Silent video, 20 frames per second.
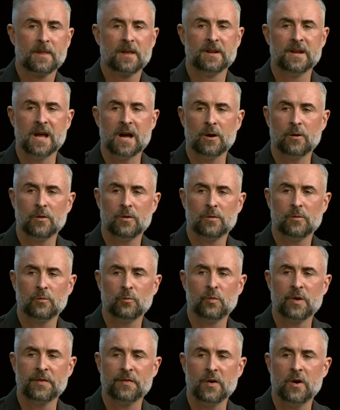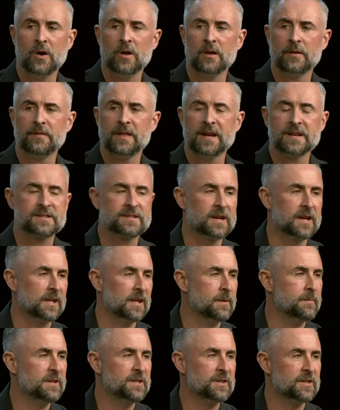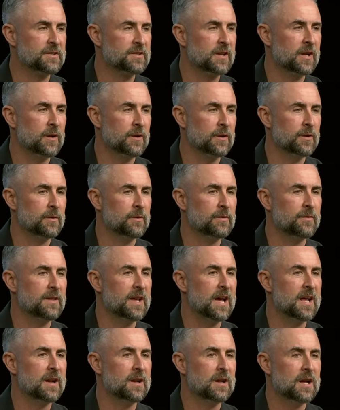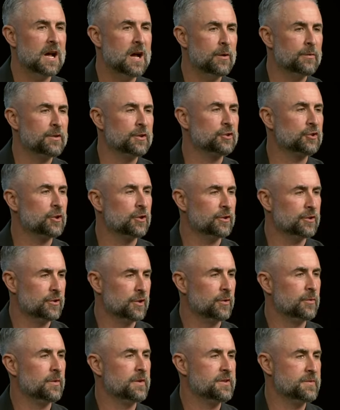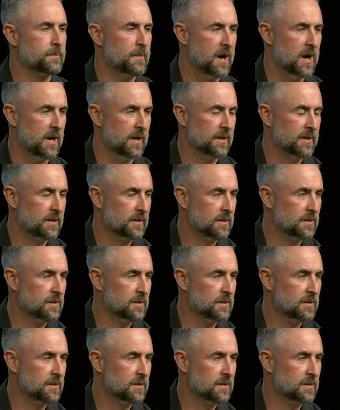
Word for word: Now, with all of that said, let me just tell you that how the church should respond.